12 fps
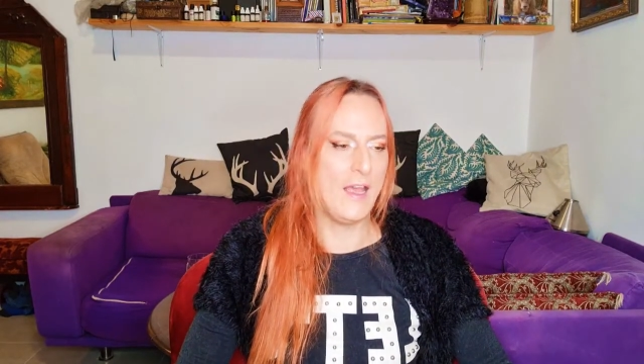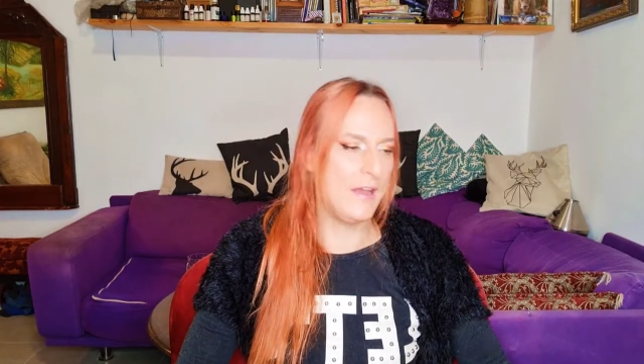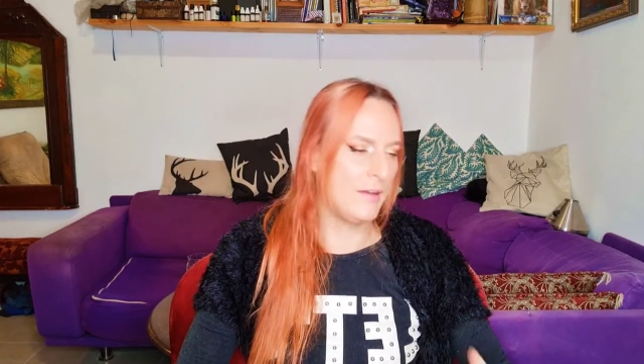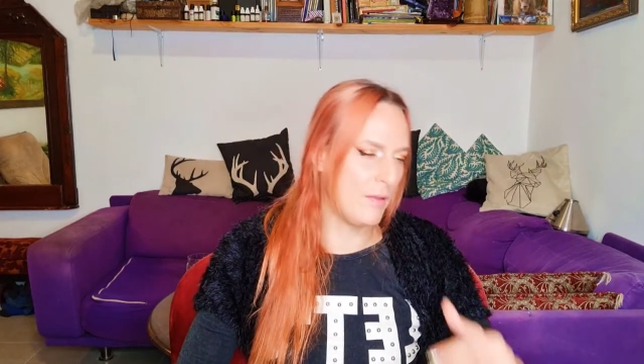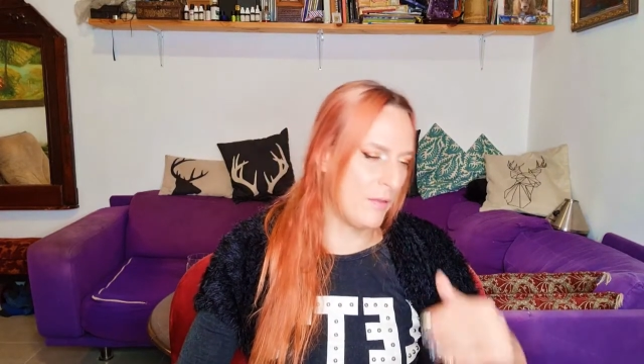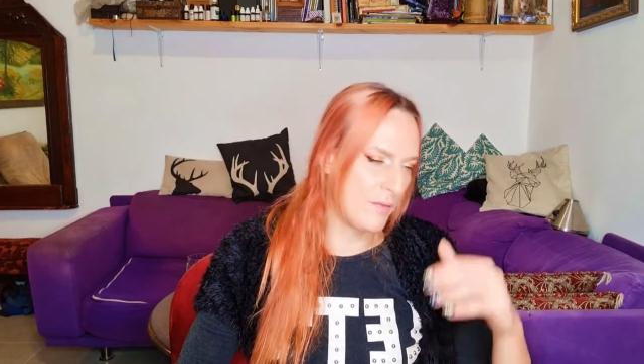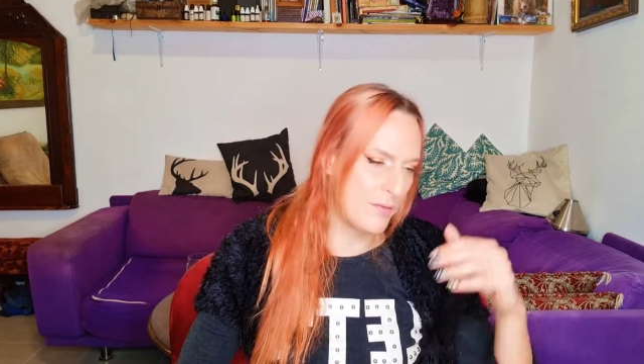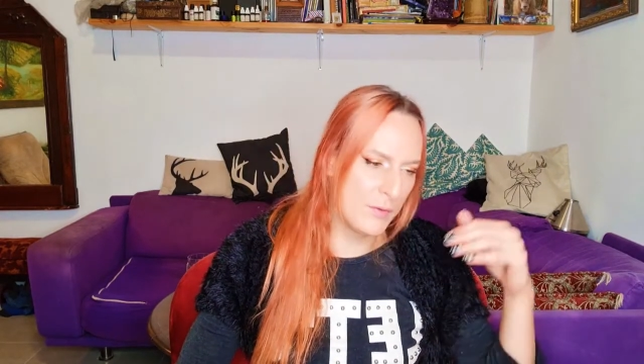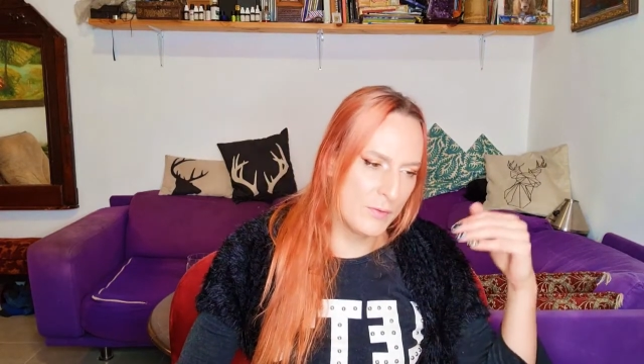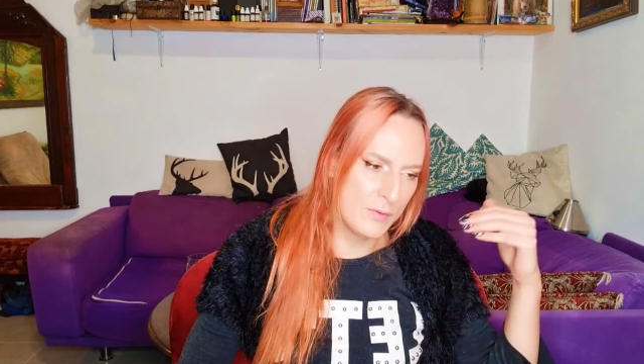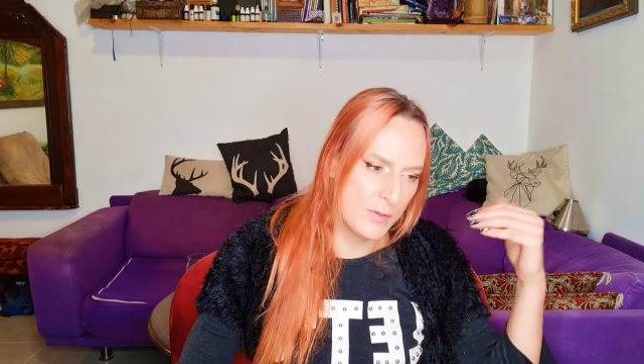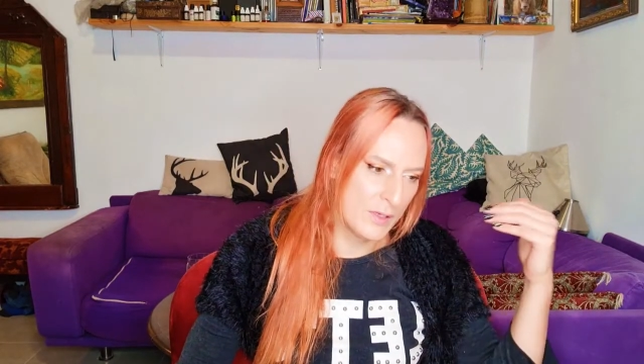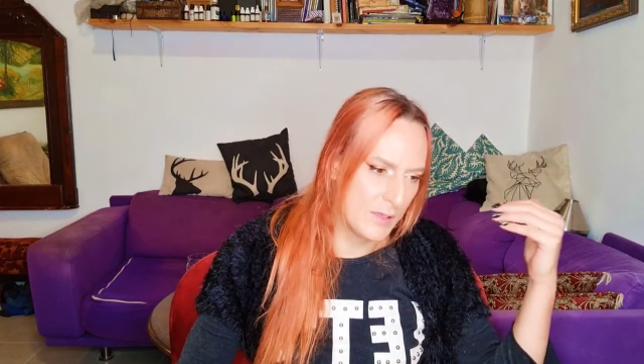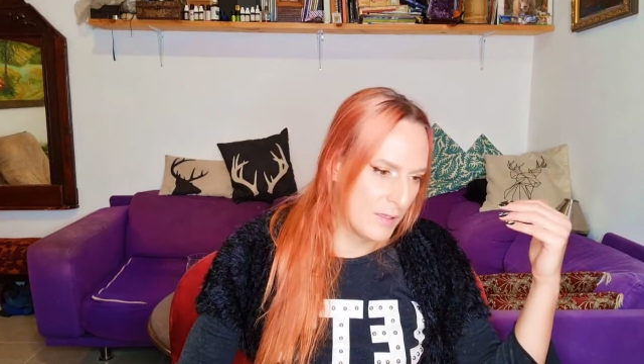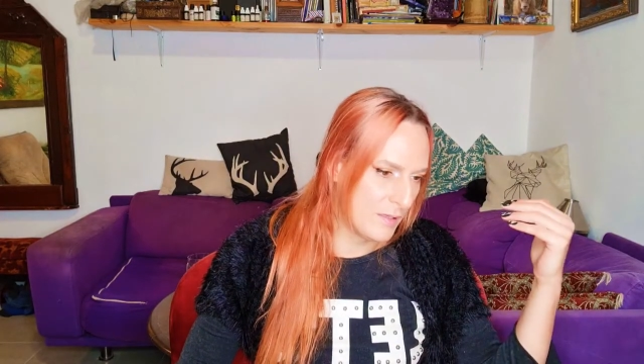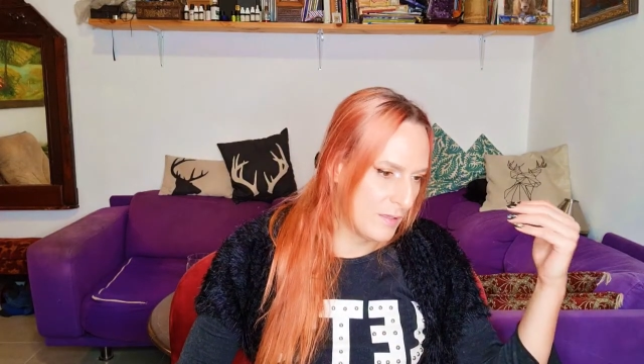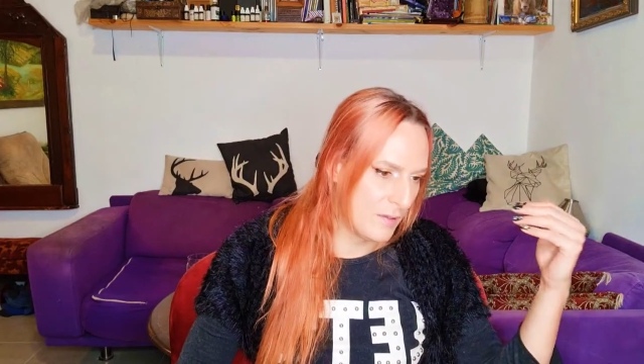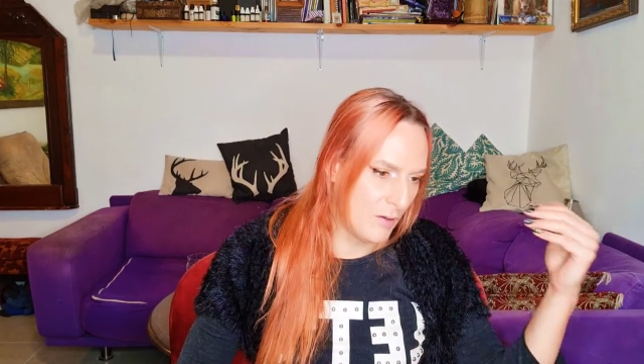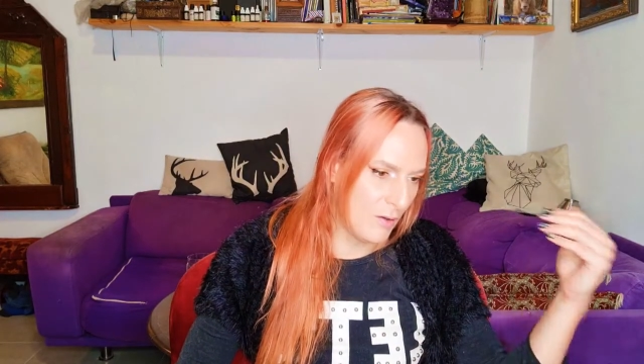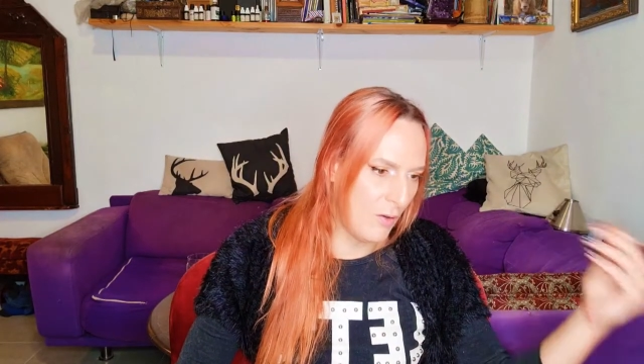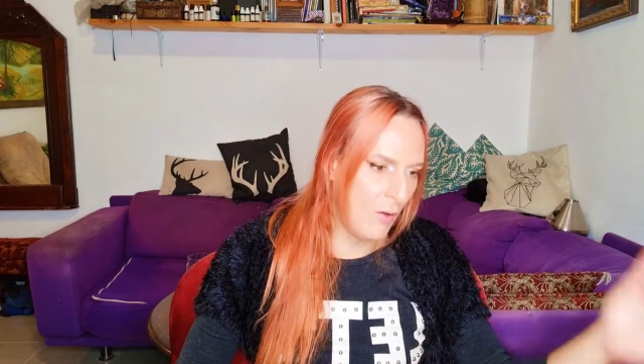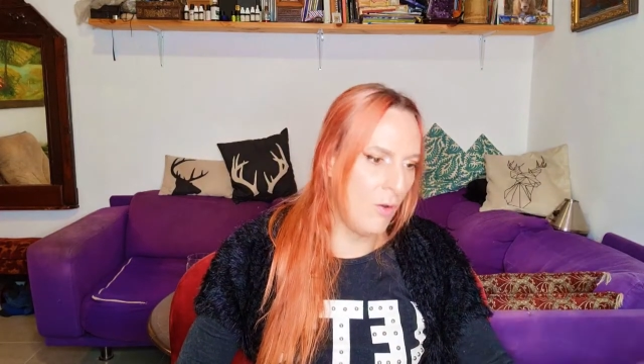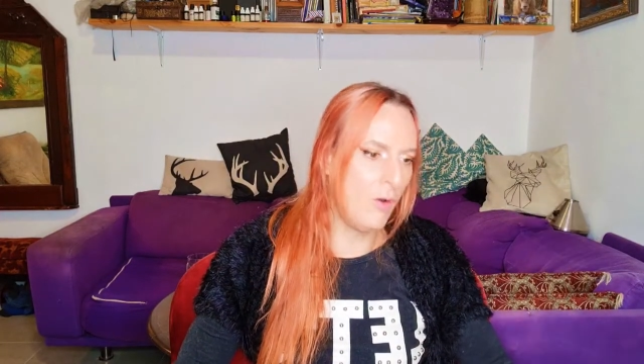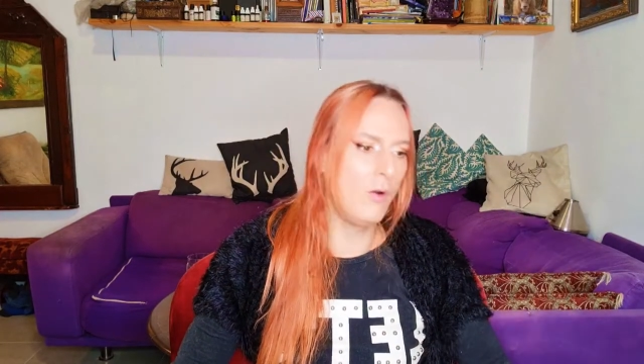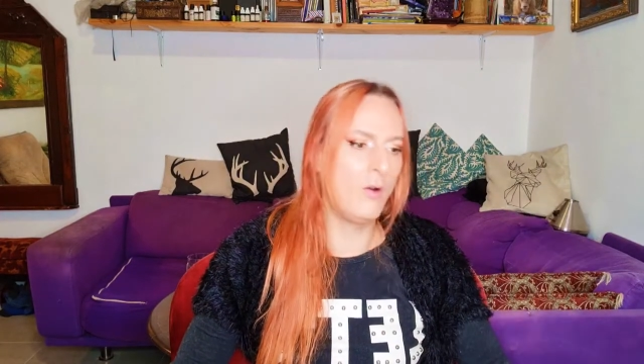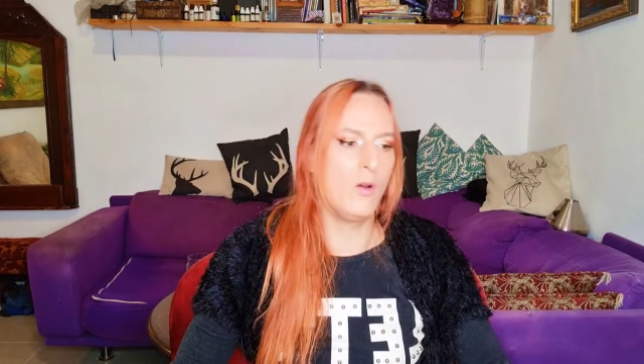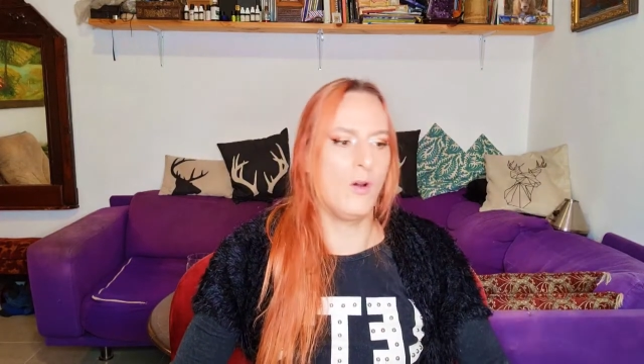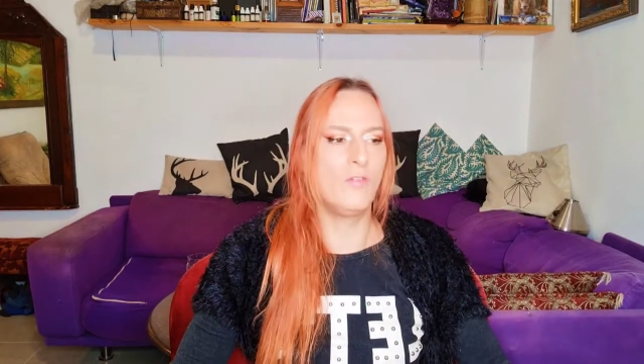And through all